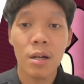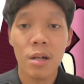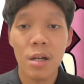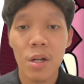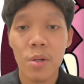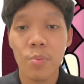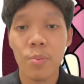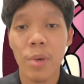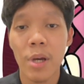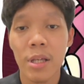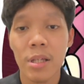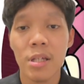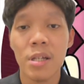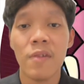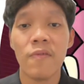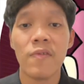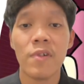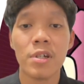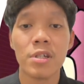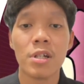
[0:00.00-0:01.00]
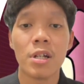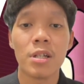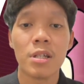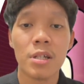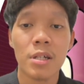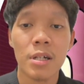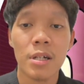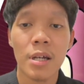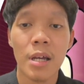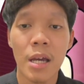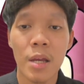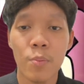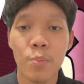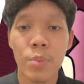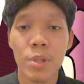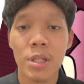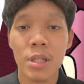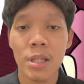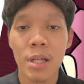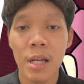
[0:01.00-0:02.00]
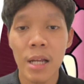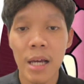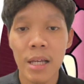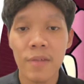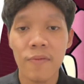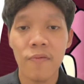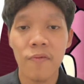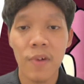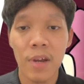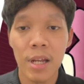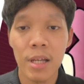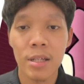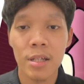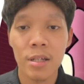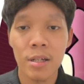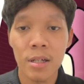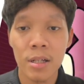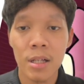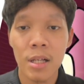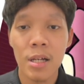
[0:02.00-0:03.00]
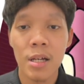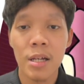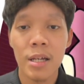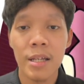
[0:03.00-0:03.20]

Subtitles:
cloud-based infrastructure, and personalized financial